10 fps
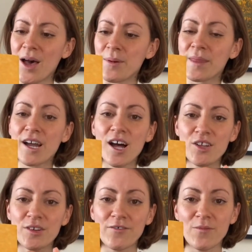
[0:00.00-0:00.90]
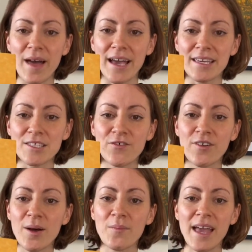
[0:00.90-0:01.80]
And the coloring from that is
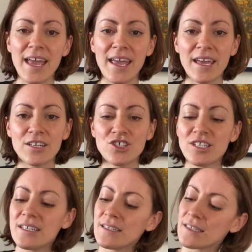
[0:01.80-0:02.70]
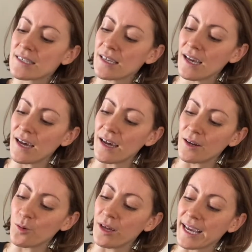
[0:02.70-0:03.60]
from a cheese,
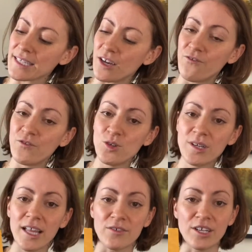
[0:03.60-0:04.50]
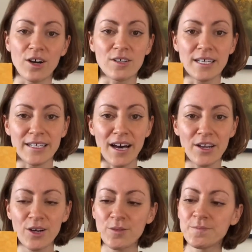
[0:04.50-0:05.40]
a food coloring called
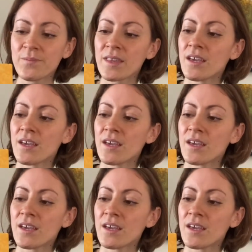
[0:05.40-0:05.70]
annatto,